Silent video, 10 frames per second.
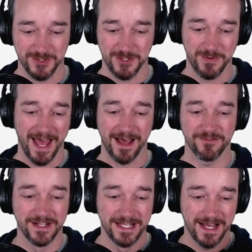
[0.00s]
So you
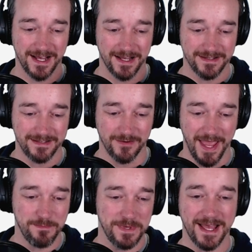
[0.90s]
have,
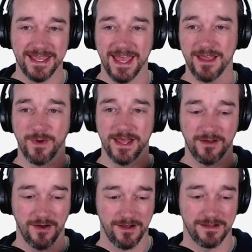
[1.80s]
API Gateway
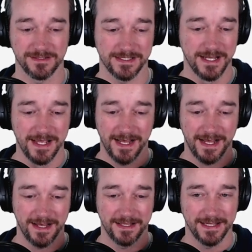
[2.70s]
calls
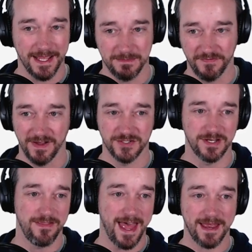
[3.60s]
a Lambda
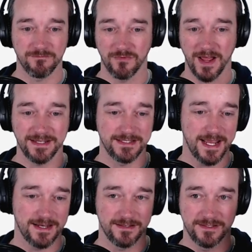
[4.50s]
function that writes
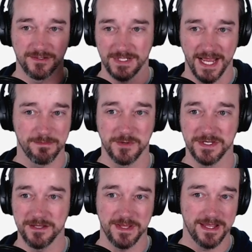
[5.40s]
data to
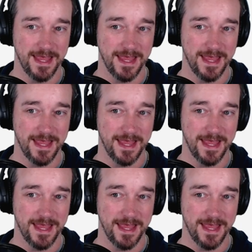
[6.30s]
DynamoDB,